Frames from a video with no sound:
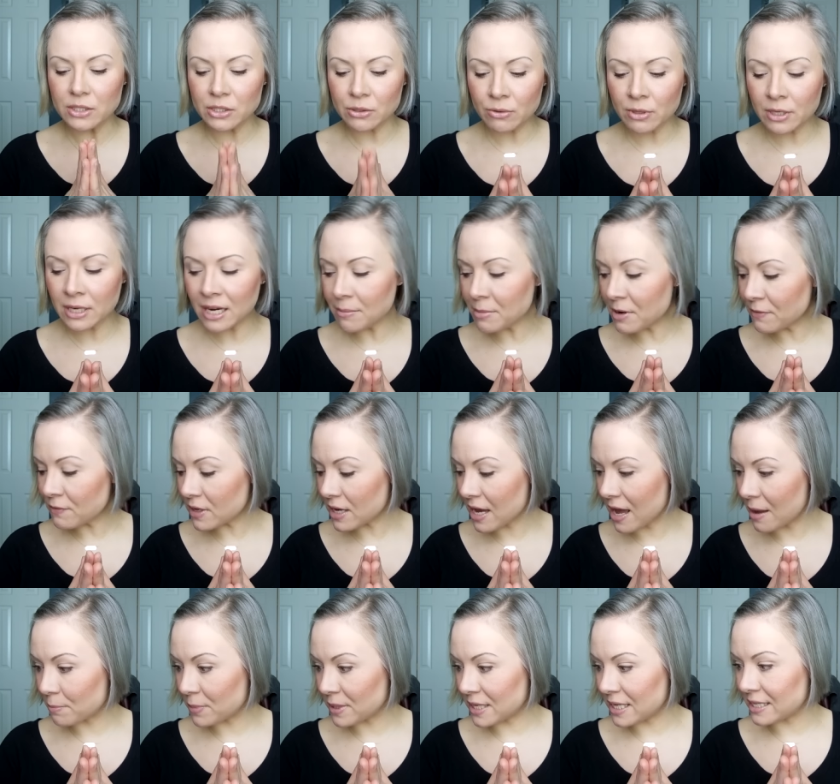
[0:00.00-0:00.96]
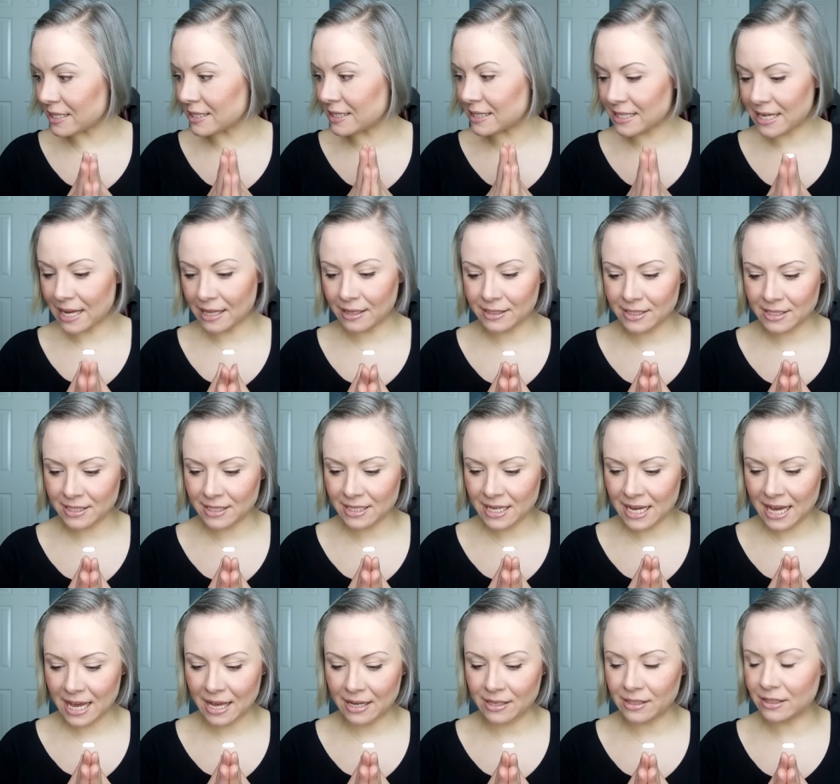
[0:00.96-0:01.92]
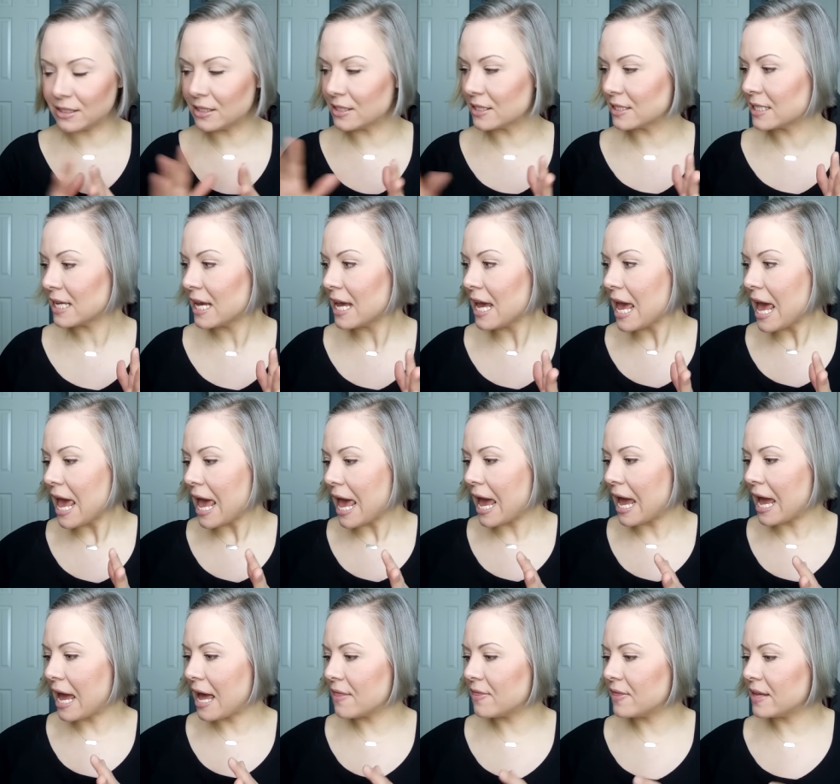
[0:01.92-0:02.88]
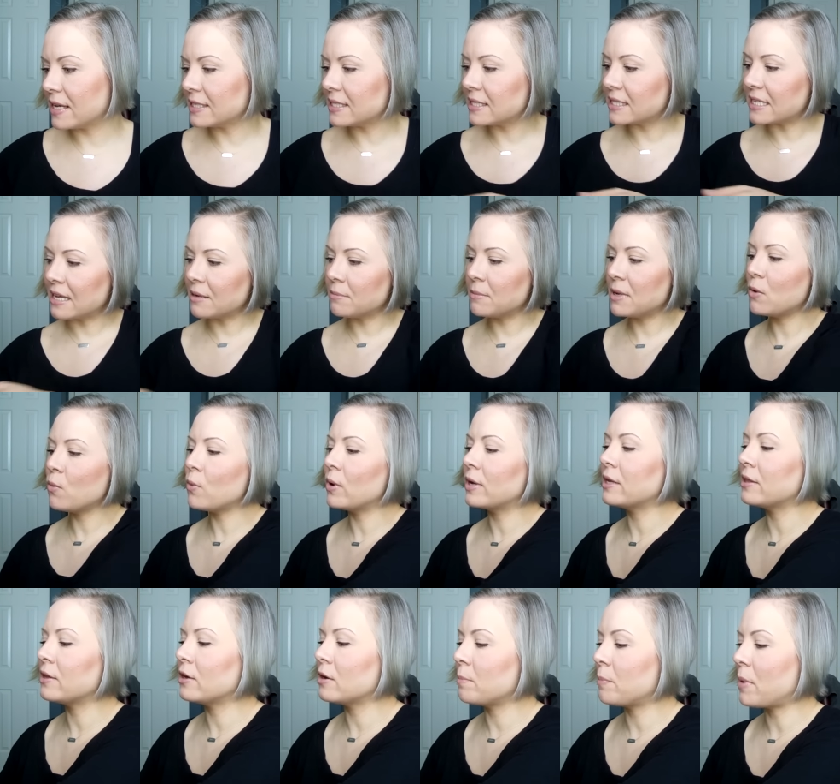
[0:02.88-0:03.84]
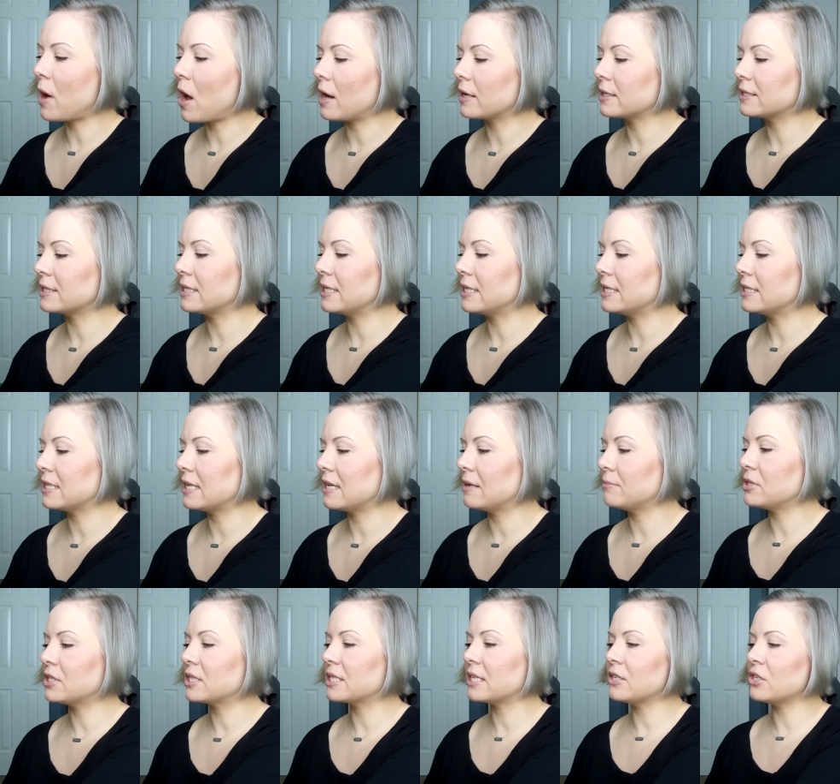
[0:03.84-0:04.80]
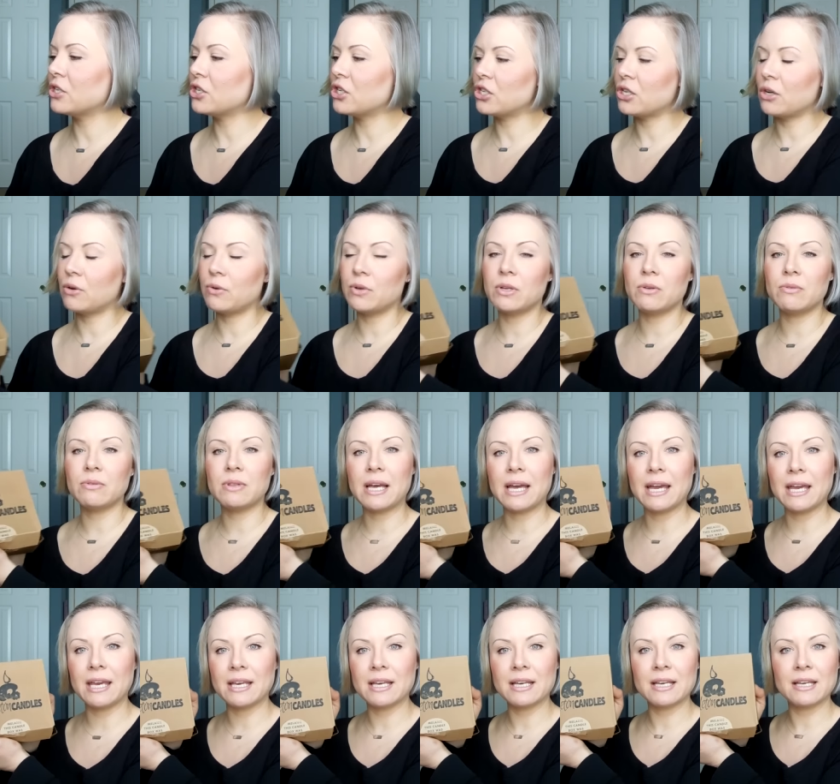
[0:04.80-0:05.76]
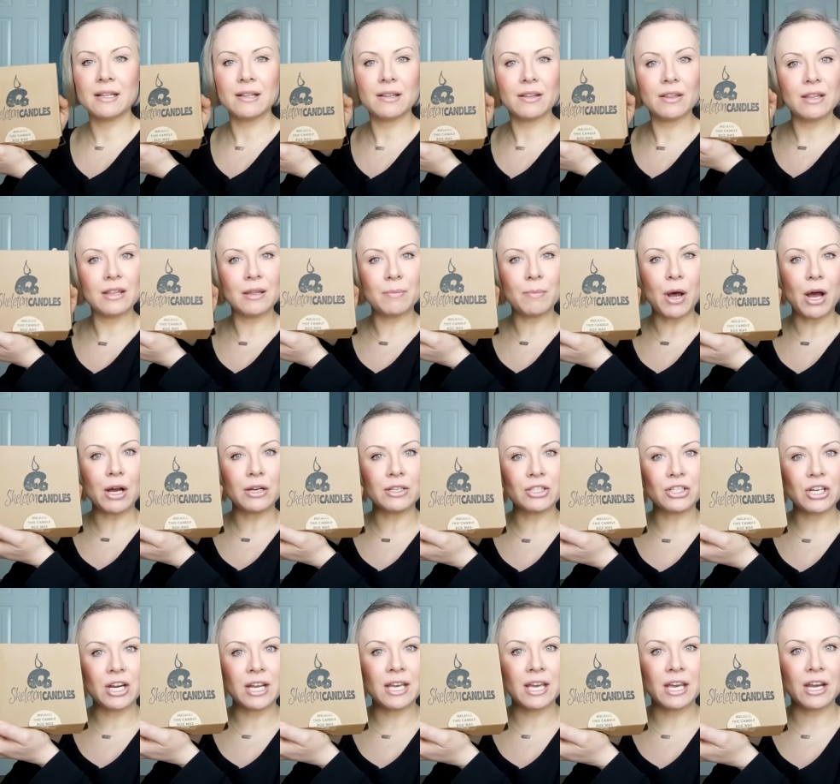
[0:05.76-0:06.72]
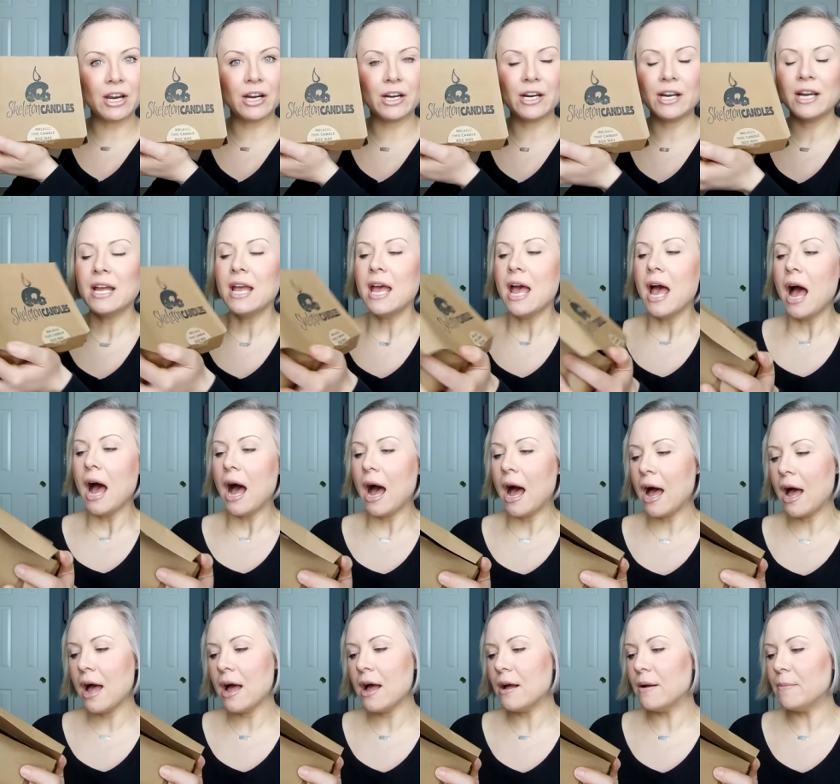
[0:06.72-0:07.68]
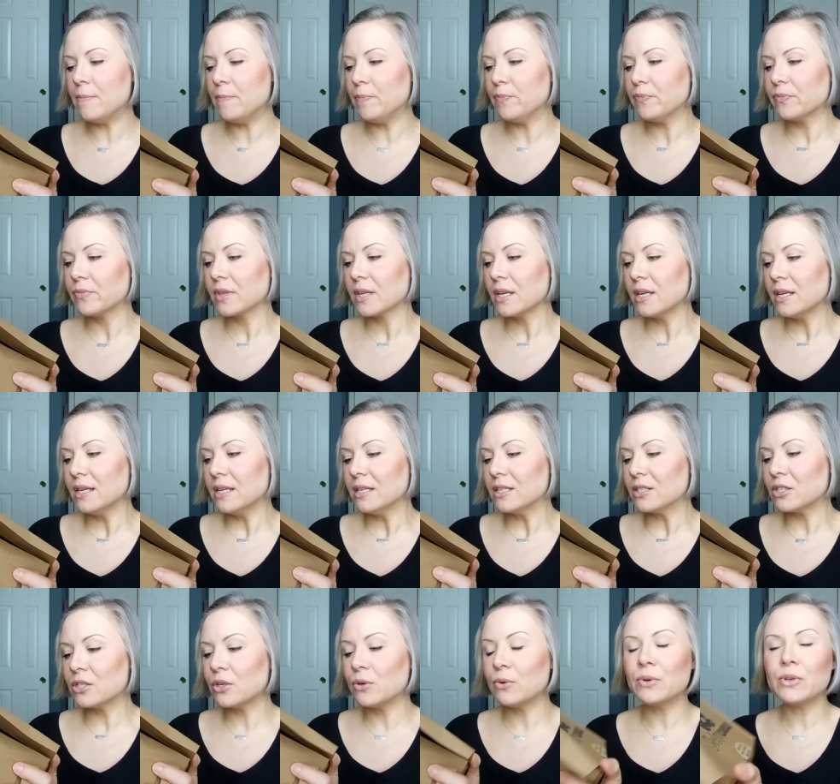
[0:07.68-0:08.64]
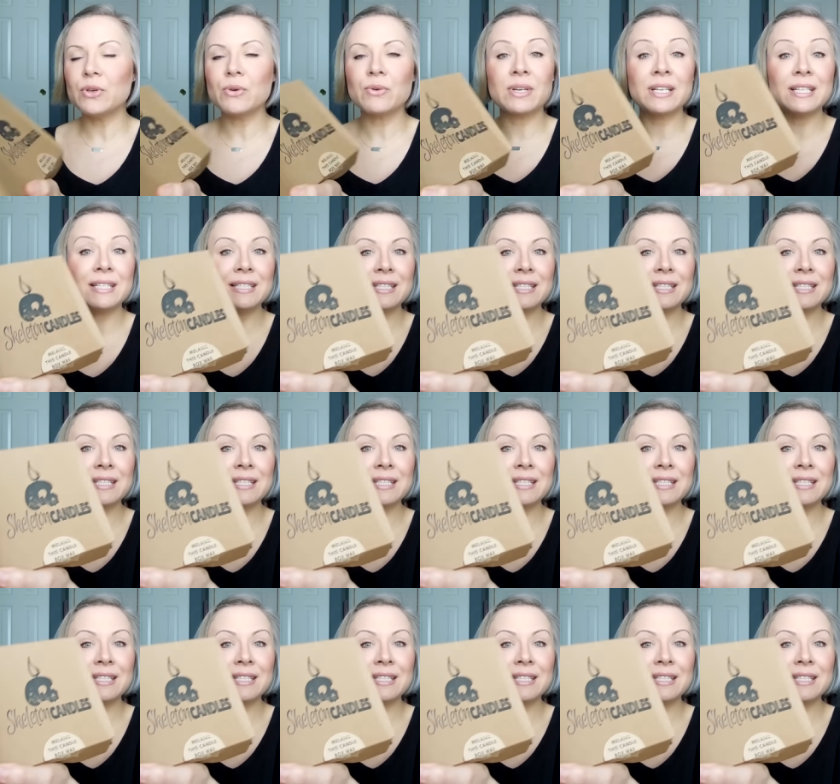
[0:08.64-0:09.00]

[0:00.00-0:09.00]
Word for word: So the name of the company is Skeleton Candles and they sent me one of their boxes and I'm just going to show you like the box right here. Um, so you